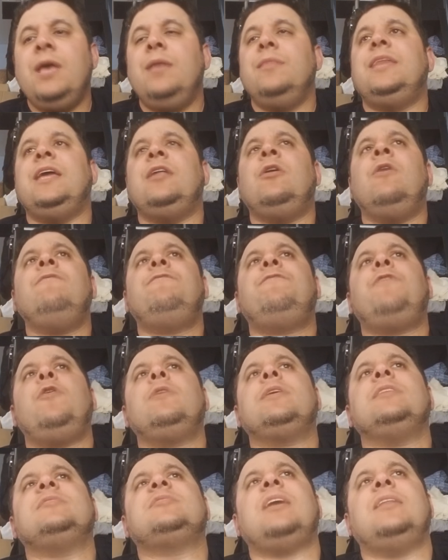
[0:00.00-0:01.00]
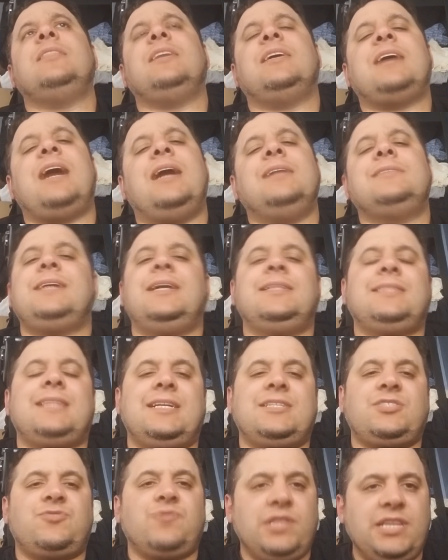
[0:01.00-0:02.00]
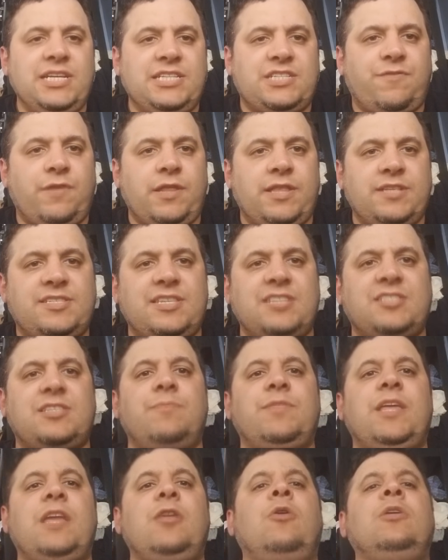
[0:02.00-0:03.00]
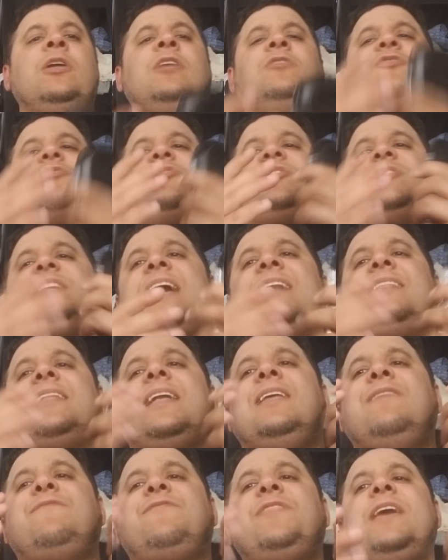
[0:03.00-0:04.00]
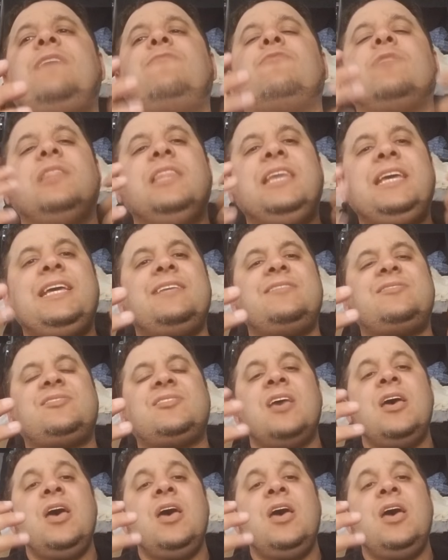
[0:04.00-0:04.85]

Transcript: They don't focus on the content that's released for the system. They don't understand that if they release